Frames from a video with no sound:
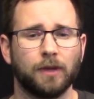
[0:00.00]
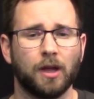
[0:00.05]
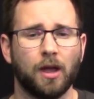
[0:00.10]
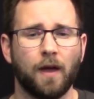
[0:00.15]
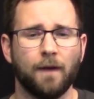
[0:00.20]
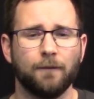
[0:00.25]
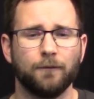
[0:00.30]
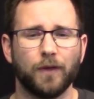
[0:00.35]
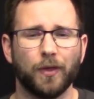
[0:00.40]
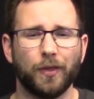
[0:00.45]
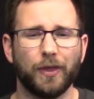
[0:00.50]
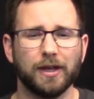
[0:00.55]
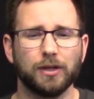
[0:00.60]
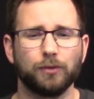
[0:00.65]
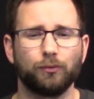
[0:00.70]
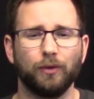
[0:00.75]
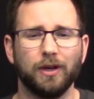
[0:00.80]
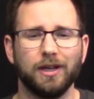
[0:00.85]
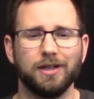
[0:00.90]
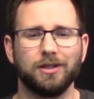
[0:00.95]
For this
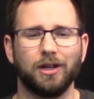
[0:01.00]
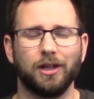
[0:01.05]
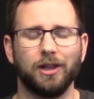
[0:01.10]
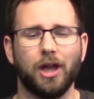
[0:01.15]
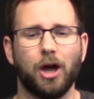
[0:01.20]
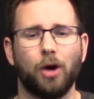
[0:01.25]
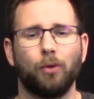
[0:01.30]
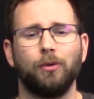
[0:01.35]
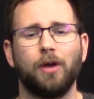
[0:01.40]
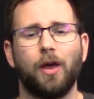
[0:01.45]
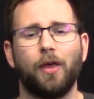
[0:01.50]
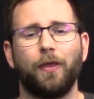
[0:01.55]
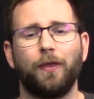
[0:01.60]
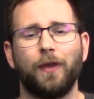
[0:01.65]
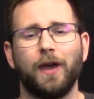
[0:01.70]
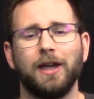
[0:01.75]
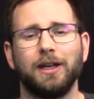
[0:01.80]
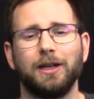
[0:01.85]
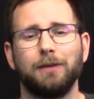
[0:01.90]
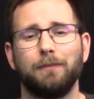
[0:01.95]
reason alone,
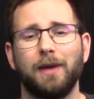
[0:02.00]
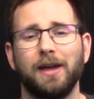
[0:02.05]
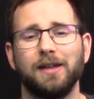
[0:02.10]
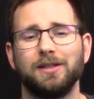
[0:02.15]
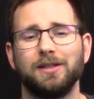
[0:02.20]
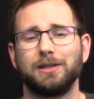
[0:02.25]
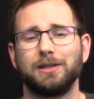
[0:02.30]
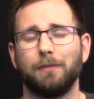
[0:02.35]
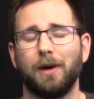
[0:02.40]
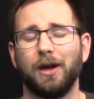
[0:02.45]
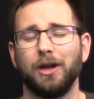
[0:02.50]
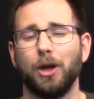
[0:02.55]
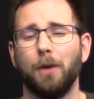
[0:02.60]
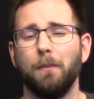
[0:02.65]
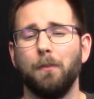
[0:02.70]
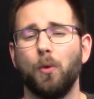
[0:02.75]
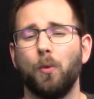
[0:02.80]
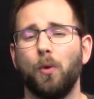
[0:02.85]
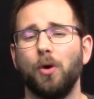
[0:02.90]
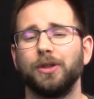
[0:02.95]
Theoden makes it number
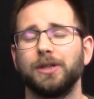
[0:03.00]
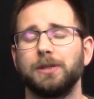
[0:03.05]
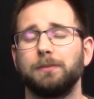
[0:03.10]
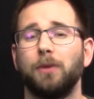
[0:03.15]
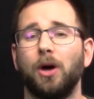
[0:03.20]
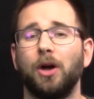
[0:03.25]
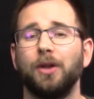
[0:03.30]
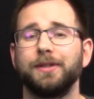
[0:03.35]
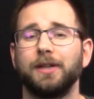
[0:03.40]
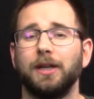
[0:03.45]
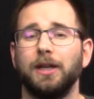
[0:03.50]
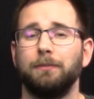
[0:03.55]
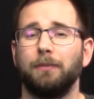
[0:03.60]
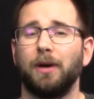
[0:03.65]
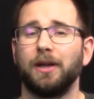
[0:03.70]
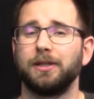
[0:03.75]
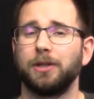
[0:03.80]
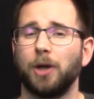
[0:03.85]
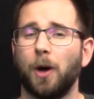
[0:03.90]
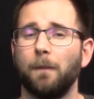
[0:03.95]
1 spot in my
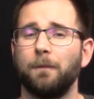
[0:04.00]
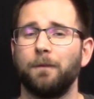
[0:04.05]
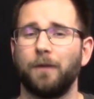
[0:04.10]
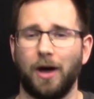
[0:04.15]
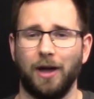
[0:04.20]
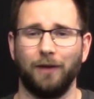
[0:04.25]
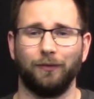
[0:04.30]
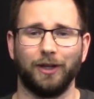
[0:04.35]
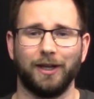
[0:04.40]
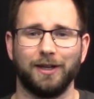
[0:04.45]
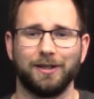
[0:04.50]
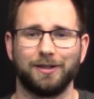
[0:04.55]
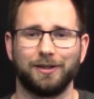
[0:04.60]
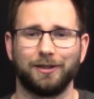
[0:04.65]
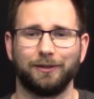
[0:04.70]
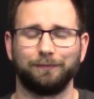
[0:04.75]
top 5 list.